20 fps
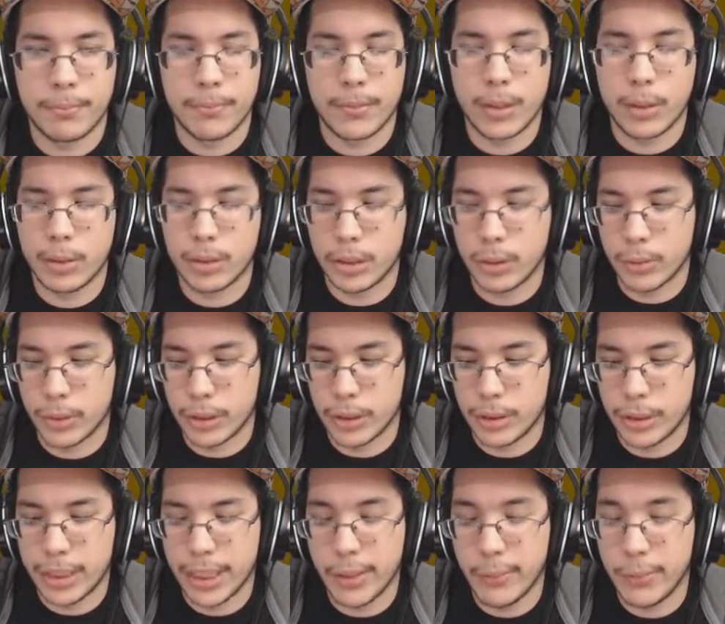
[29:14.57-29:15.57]
you
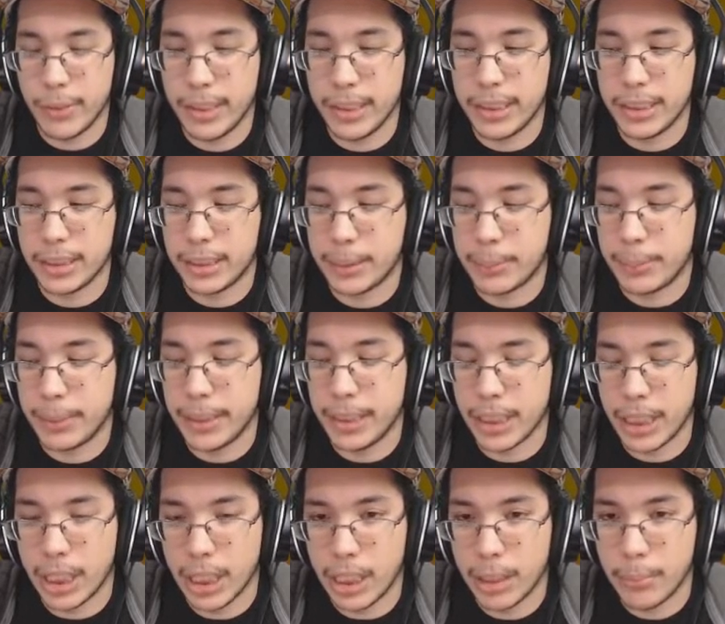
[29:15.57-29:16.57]
can't really speed
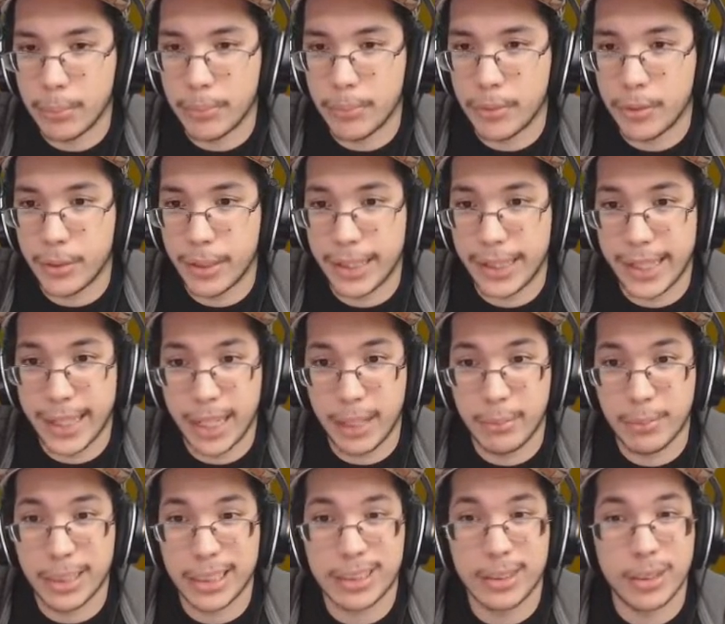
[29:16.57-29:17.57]
up through the game.
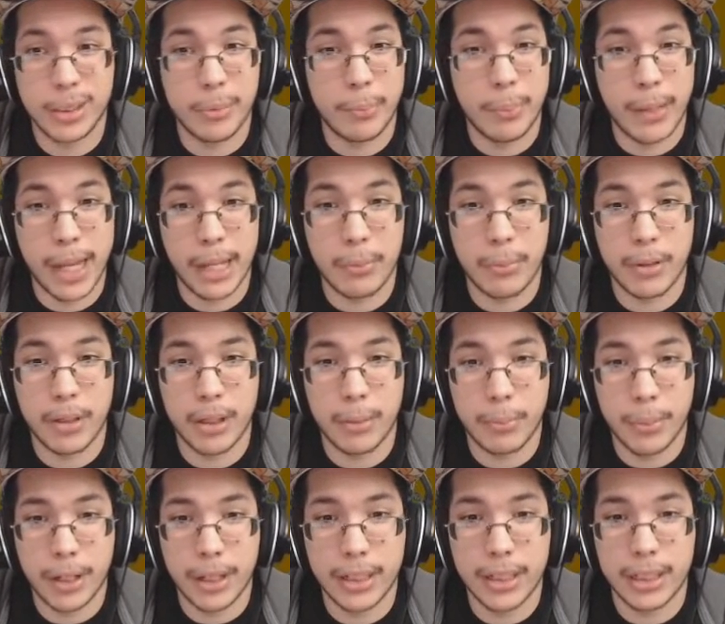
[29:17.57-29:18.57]
That's the only bad part
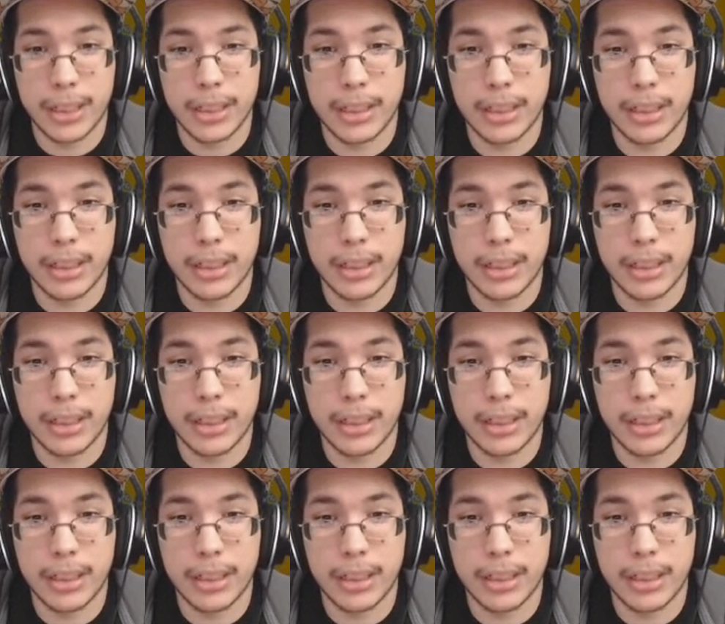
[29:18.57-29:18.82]
about it.